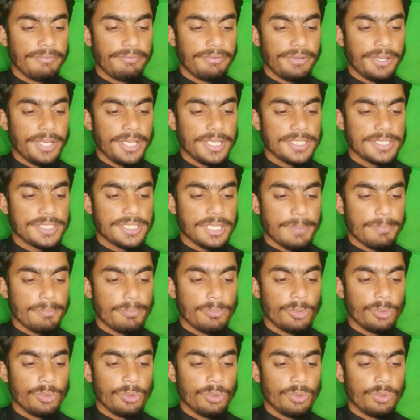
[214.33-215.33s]
phase,
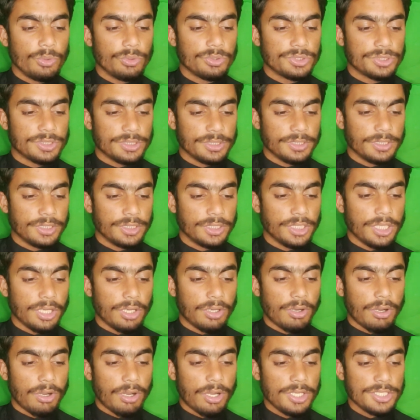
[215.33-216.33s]
the
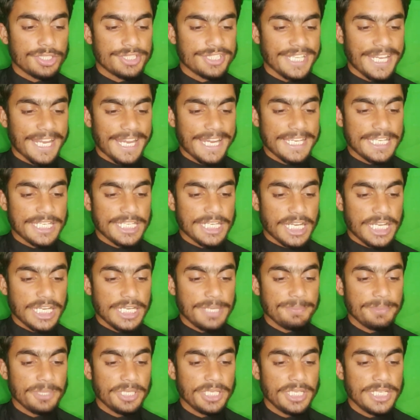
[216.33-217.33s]
cost and
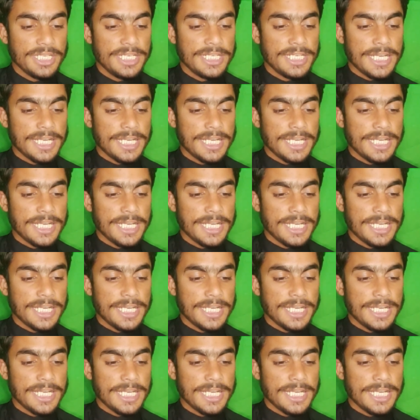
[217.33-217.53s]
time